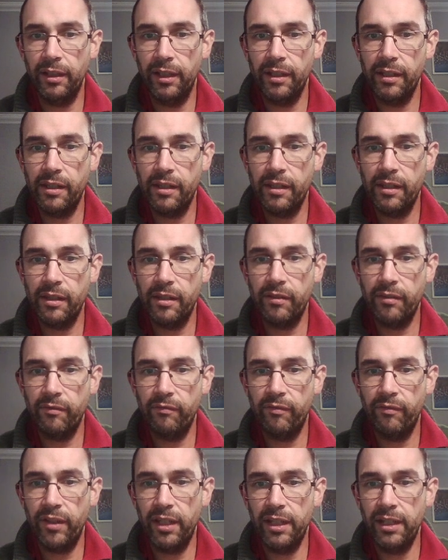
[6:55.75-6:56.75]
let's
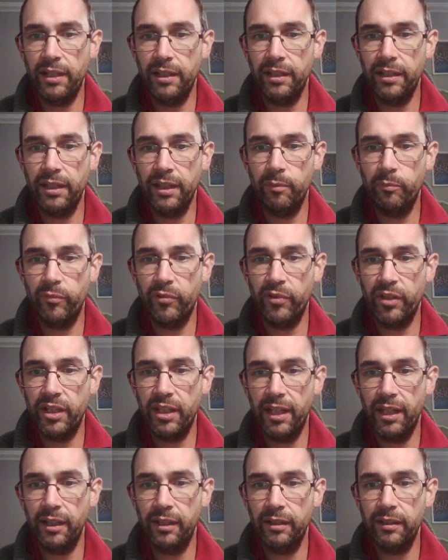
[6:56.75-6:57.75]
vaguely
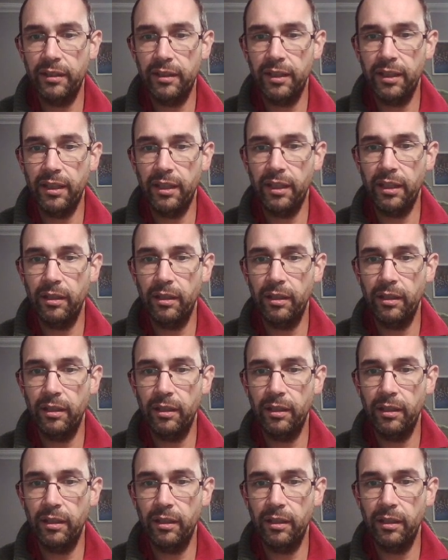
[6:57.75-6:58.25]
protect the